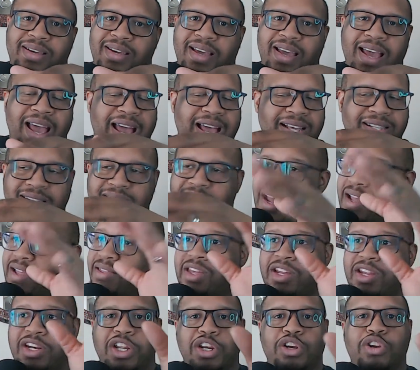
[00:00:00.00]
It has
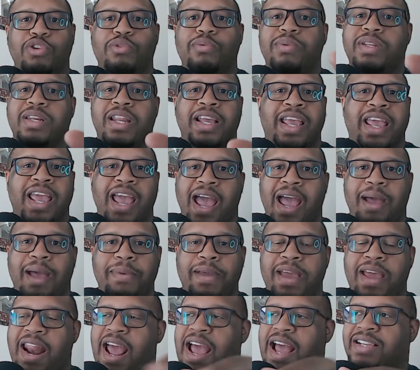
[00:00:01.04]
nothing to do with the cap.
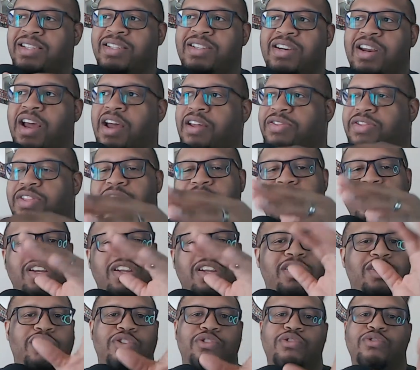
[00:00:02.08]
It has nothing to
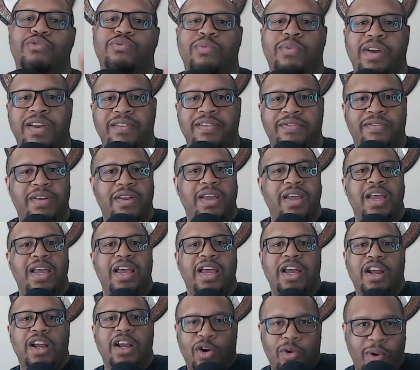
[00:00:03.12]
do with
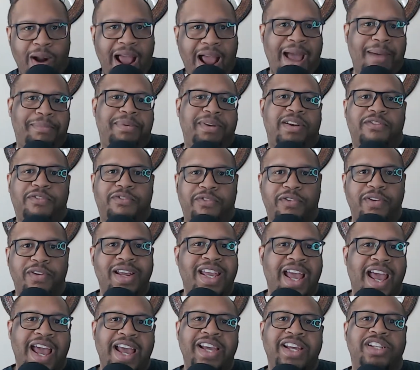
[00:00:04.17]
grabbing
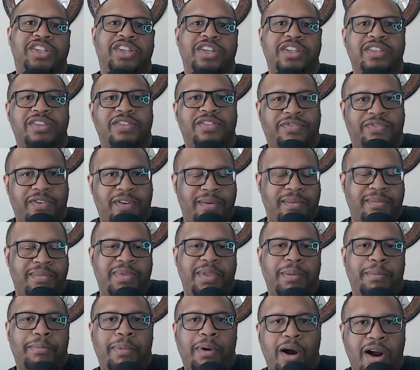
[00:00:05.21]
free agents from
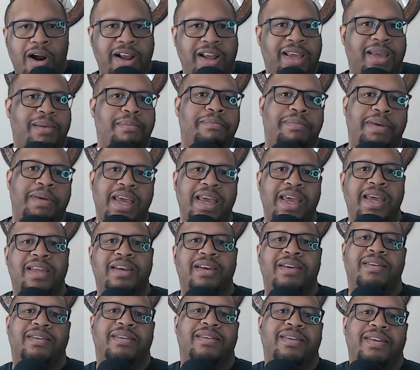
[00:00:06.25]
the bargain
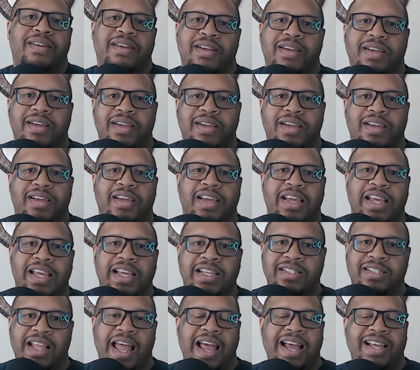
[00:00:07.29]
bin,
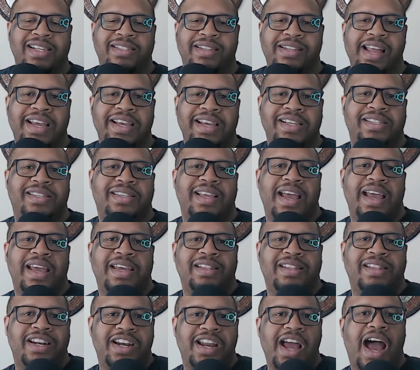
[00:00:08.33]
as they say,
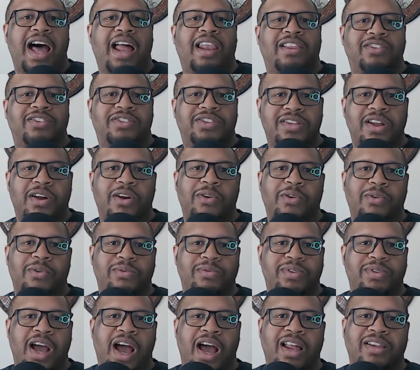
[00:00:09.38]
the dollar
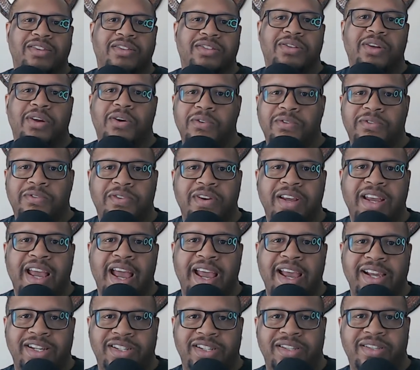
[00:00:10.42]
store free
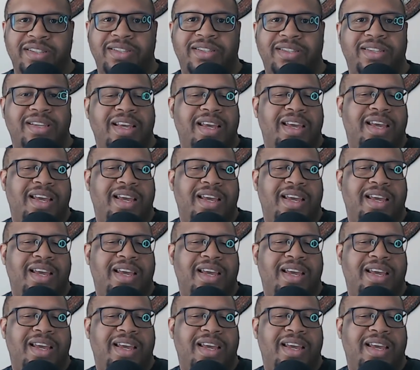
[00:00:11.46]
agents.